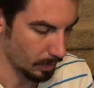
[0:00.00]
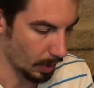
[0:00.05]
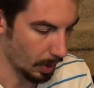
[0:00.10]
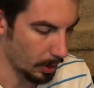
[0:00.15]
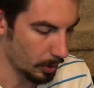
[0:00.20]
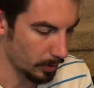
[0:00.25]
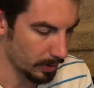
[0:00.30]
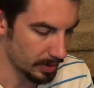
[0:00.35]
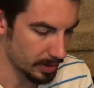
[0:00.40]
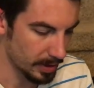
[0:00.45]

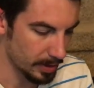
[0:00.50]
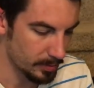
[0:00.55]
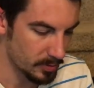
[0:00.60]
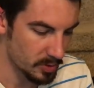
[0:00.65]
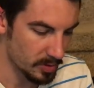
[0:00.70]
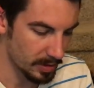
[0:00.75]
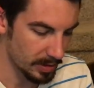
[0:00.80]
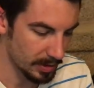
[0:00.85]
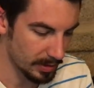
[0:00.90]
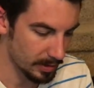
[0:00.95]
Oh, it
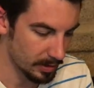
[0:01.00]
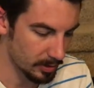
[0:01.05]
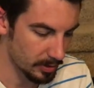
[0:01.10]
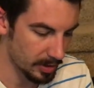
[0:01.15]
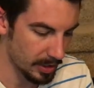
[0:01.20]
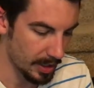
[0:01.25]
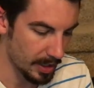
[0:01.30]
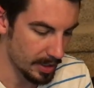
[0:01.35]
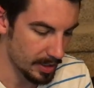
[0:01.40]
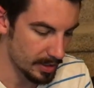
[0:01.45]
comes with a little
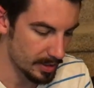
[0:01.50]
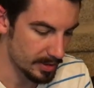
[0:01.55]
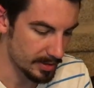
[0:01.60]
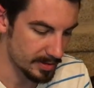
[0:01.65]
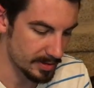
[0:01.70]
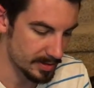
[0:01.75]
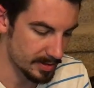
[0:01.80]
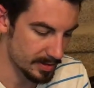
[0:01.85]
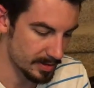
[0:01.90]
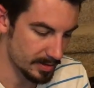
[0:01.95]

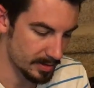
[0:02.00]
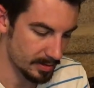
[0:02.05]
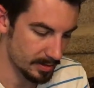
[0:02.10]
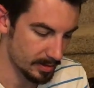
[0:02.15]
case.